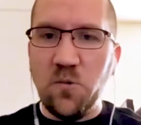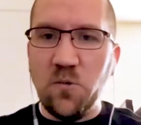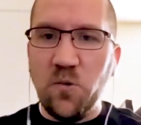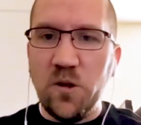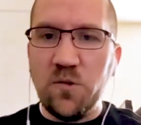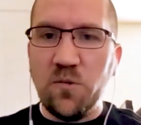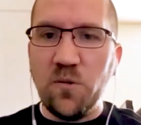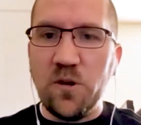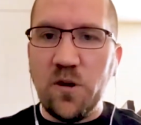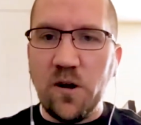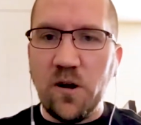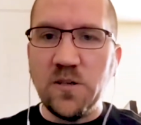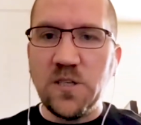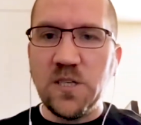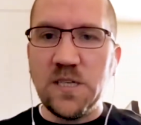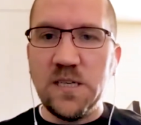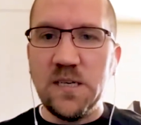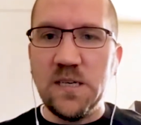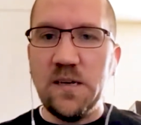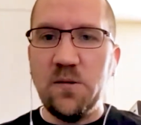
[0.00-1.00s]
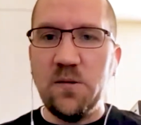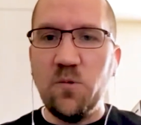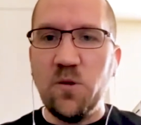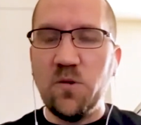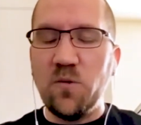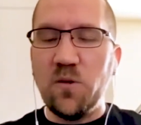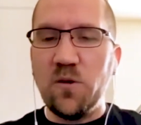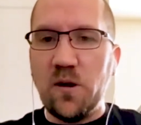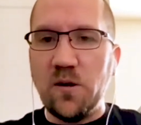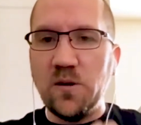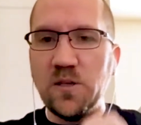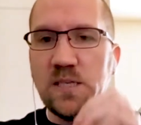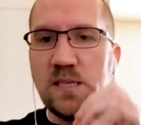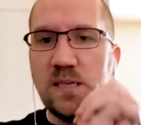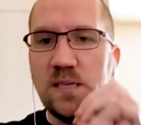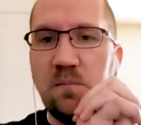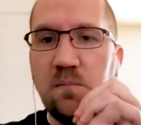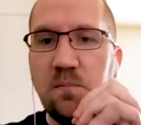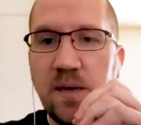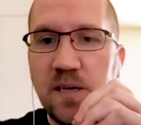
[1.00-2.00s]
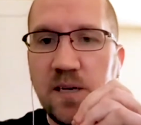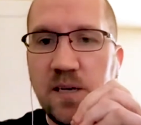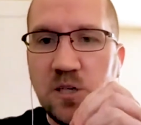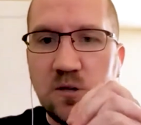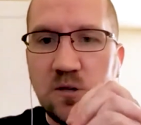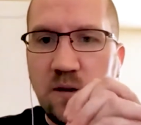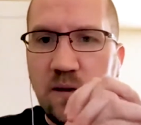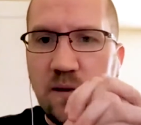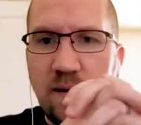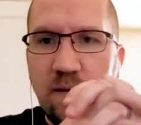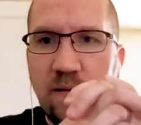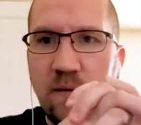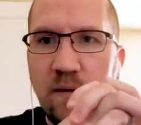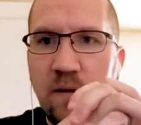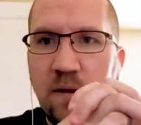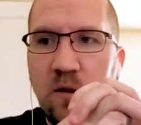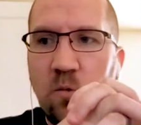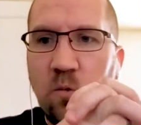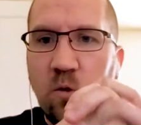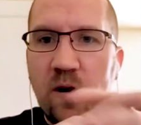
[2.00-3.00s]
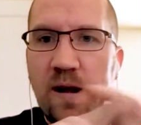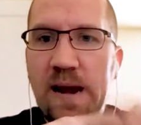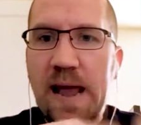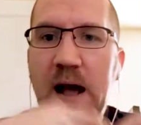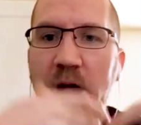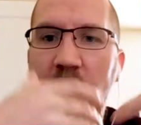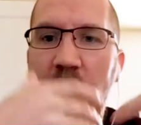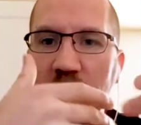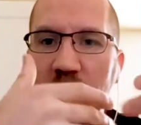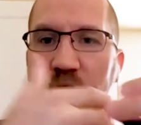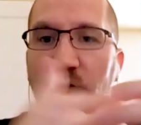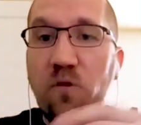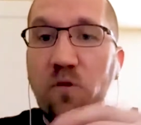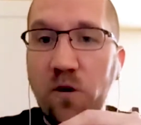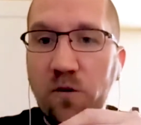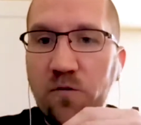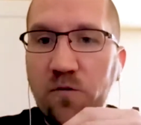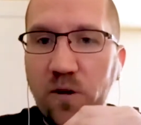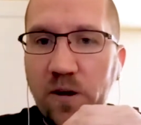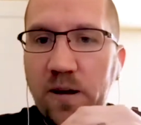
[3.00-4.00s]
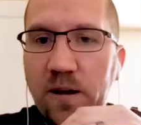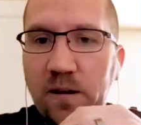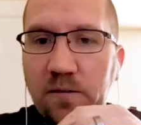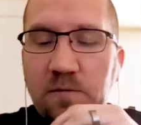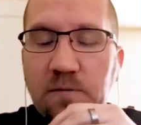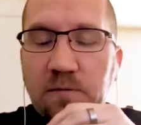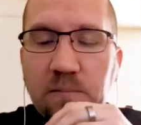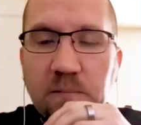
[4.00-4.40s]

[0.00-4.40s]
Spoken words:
with regards to ministry that we're now on the forefront of.